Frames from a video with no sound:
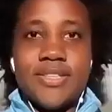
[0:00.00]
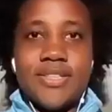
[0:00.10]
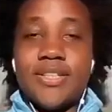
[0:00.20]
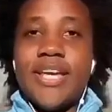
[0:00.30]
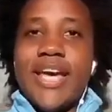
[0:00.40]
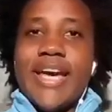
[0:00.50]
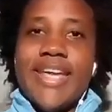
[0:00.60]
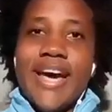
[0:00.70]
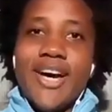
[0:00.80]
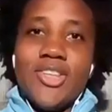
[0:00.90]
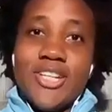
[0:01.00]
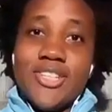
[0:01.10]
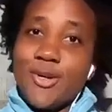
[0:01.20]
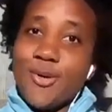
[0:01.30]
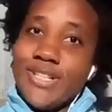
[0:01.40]
Now, there's a
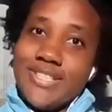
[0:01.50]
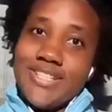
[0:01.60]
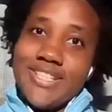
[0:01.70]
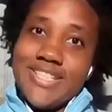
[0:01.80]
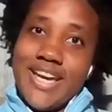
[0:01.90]
question in the chat.